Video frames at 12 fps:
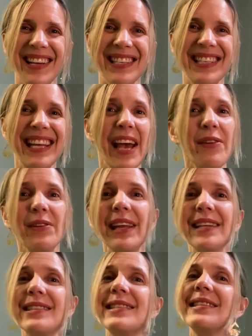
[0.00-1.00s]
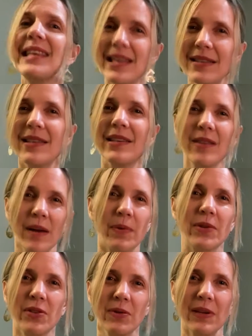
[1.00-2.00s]
Together, let's seize this
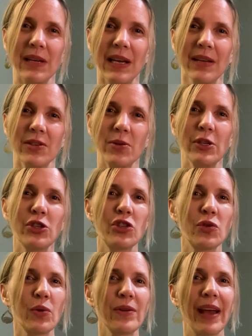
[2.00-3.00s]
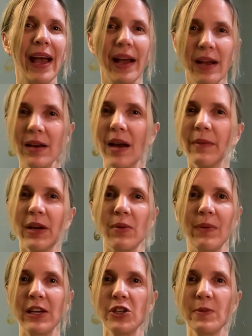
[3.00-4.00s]
opportunity to ensure that economic
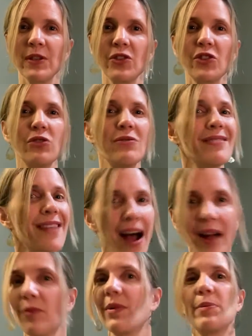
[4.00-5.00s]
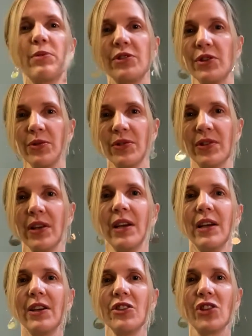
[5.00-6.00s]
arrangements do not reproduce
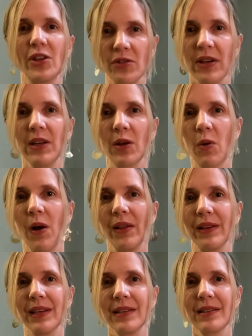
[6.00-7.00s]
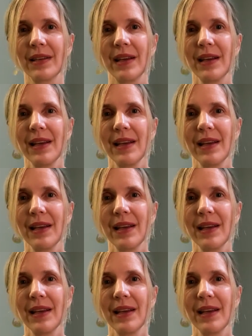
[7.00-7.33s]
gender inequalities